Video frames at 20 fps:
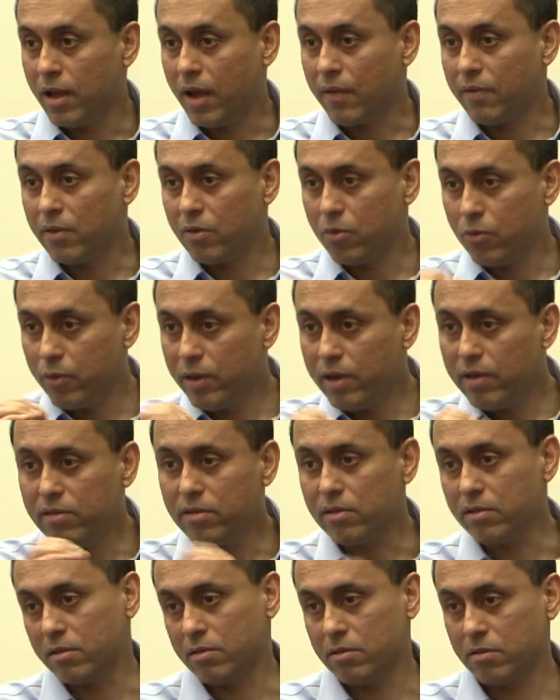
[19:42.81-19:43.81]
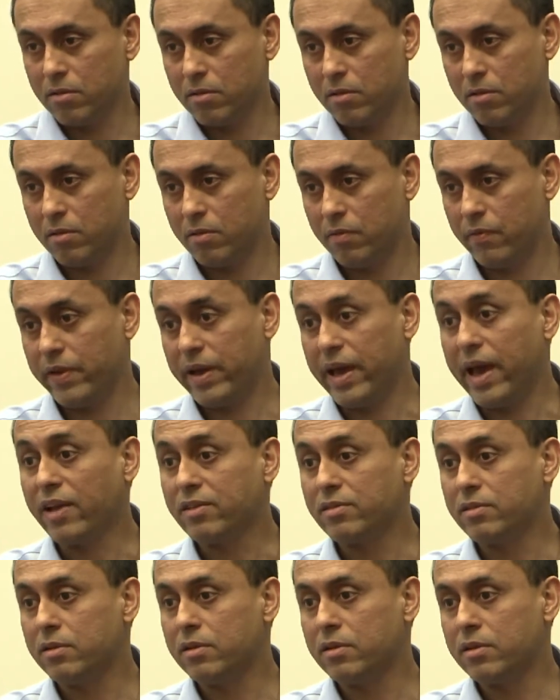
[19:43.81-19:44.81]
And the reason they're
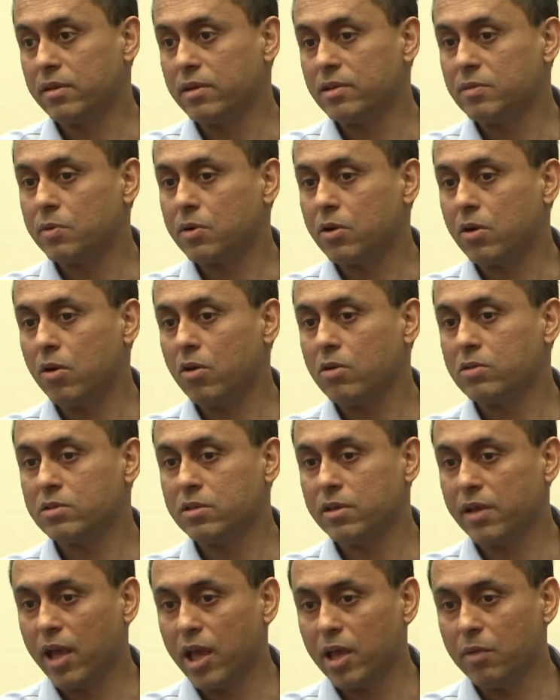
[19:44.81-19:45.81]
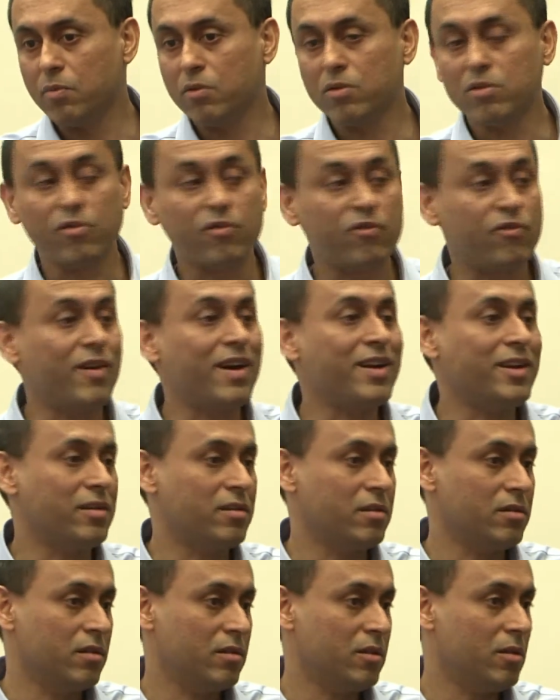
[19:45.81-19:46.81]
excellent is because they're able to fight
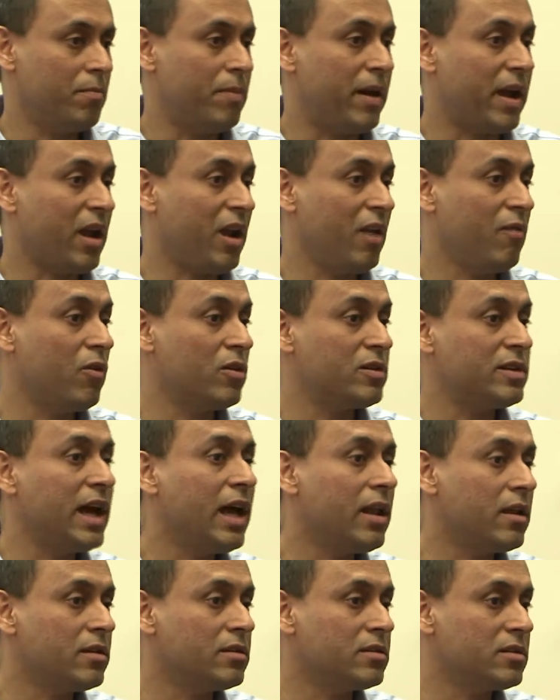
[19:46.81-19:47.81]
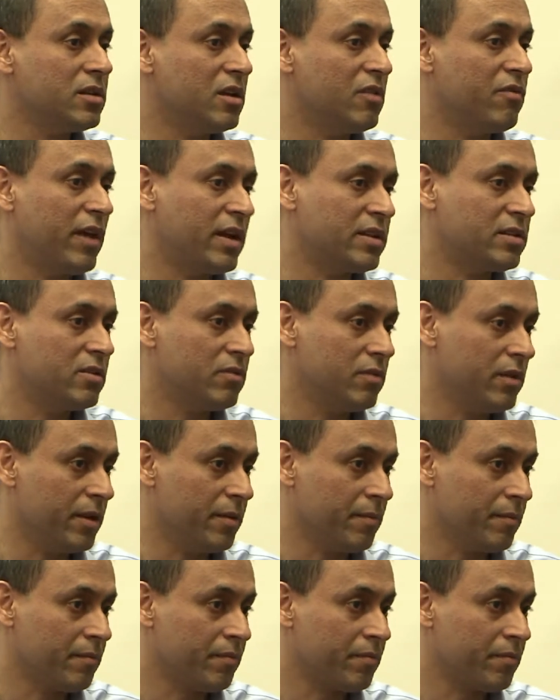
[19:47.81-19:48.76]
the battle for talent effectively.